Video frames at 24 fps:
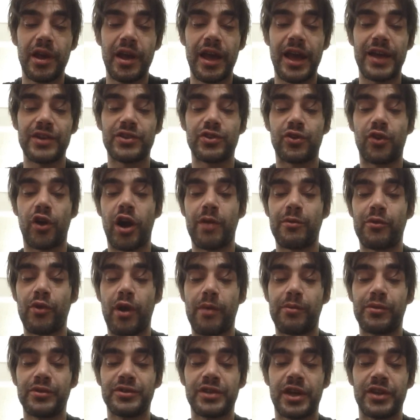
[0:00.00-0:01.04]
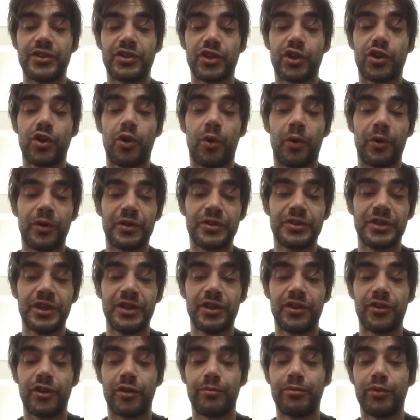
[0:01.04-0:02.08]
as their armor represents a
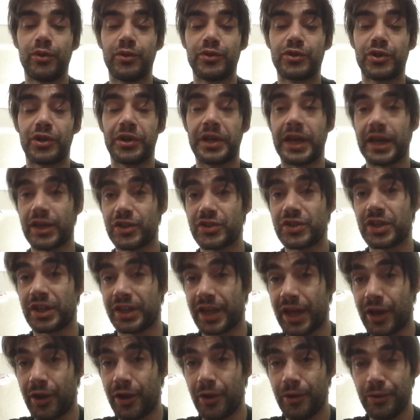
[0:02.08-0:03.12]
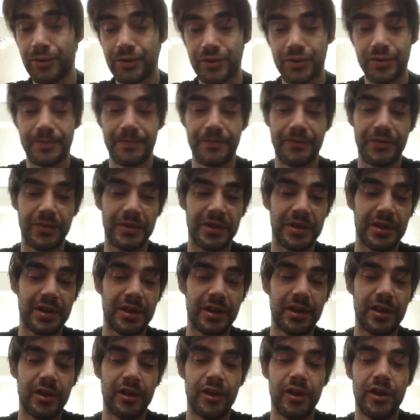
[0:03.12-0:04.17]
corset and their boots are like stilettos?
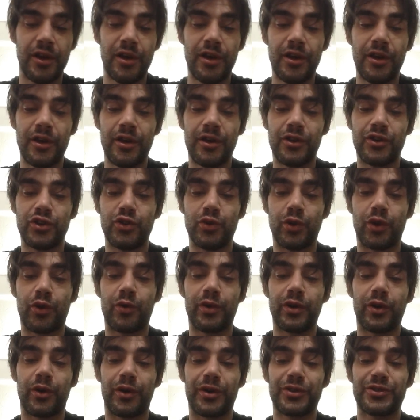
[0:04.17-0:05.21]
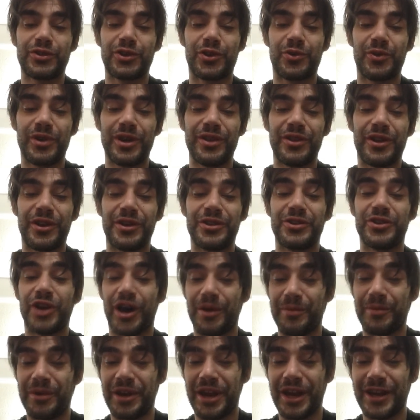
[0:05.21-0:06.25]
Do you agree or disagree that a
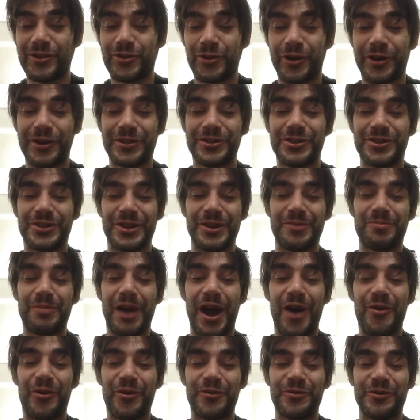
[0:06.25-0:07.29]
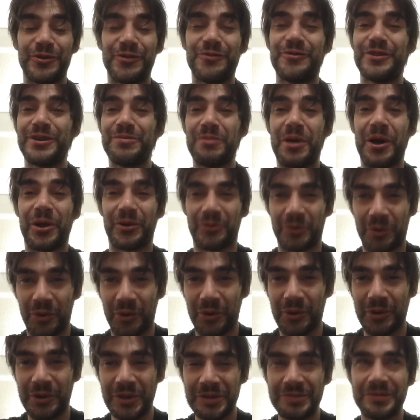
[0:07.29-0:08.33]
dominatrix is a powerful female
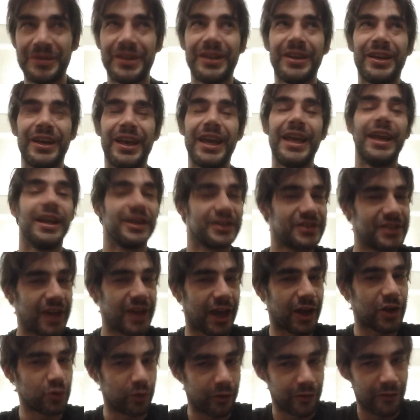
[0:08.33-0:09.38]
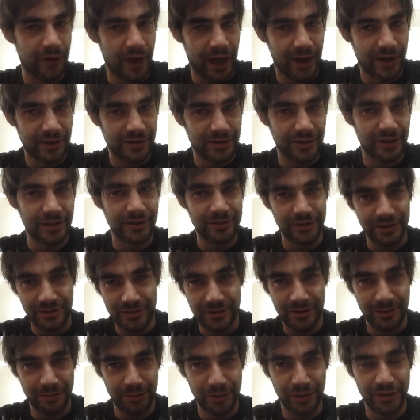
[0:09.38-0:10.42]
role in a sexual fantasy? Just
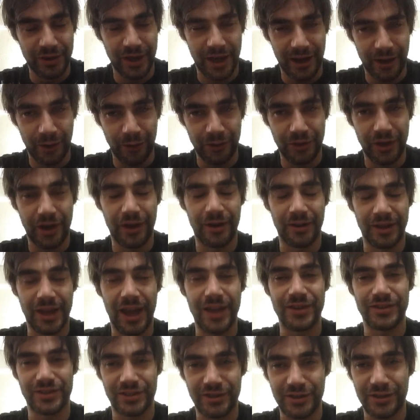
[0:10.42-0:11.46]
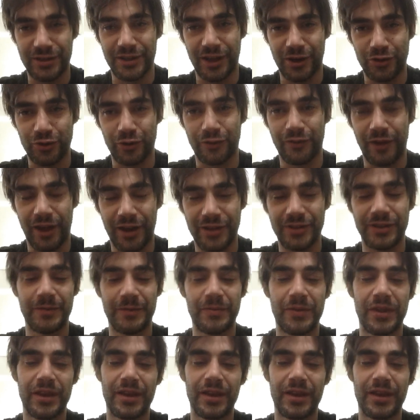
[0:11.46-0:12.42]
to put that out there, yes, it's a sexual fantasy.